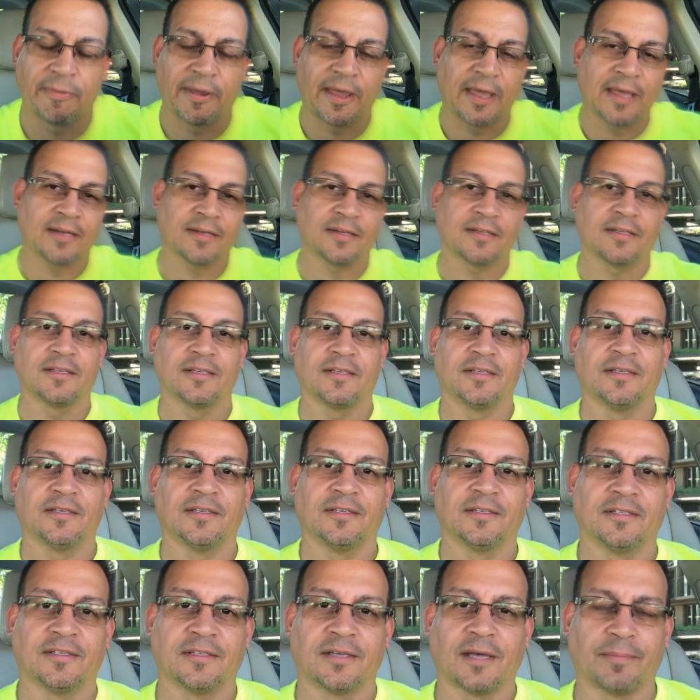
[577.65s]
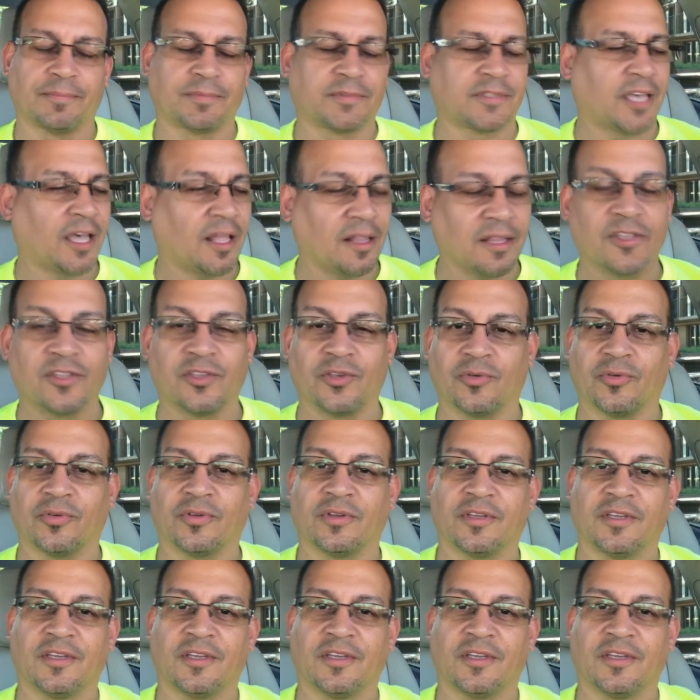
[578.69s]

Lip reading: man. I'm telling you.